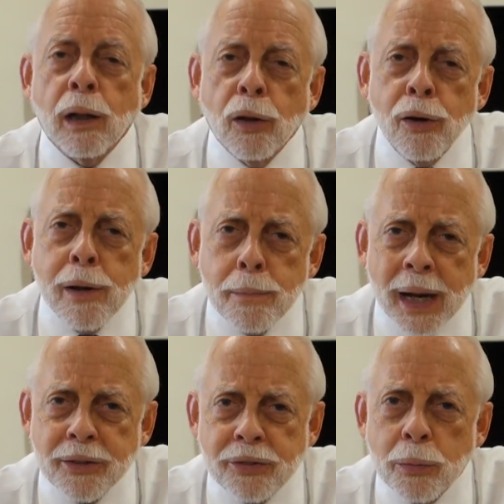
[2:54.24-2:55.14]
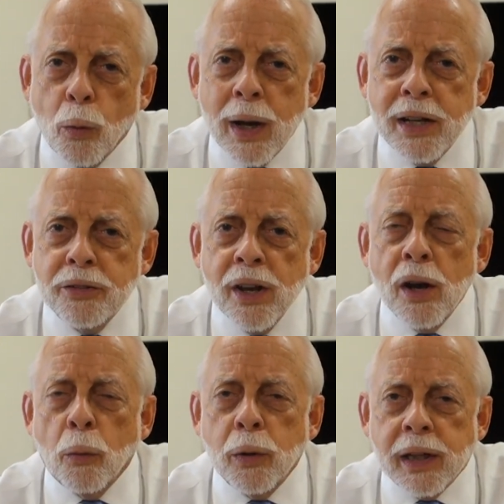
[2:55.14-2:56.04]
Learn about some ways
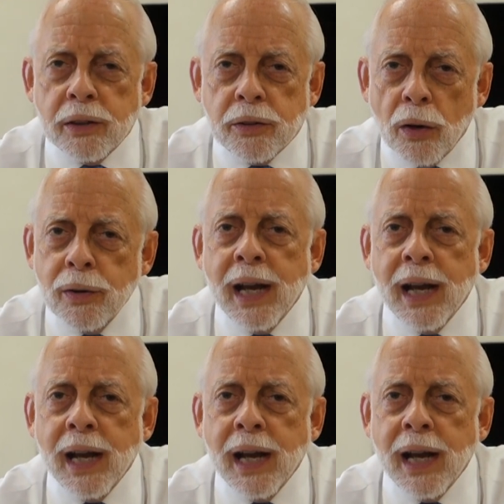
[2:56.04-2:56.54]
where you don't